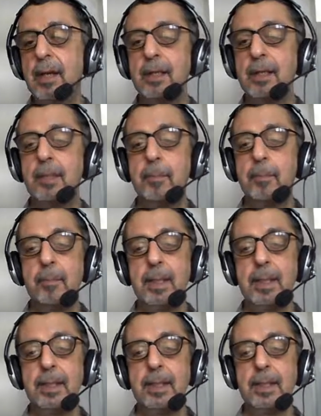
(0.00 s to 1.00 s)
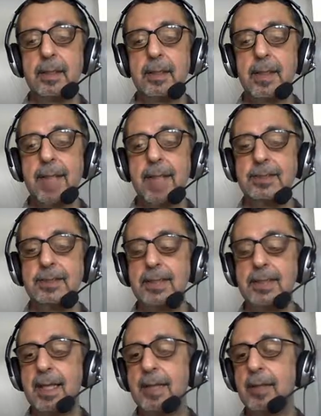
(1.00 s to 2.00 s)
the pink dashed
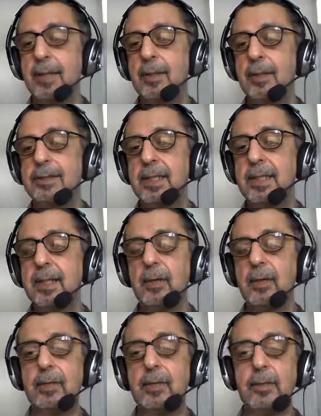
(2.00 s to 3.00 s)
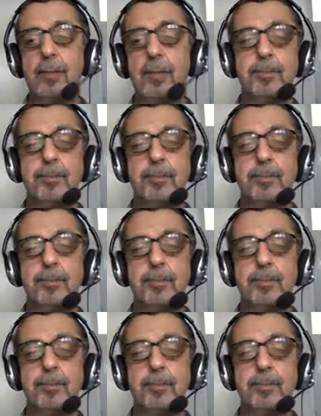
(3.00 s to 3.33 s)
line sitting on top.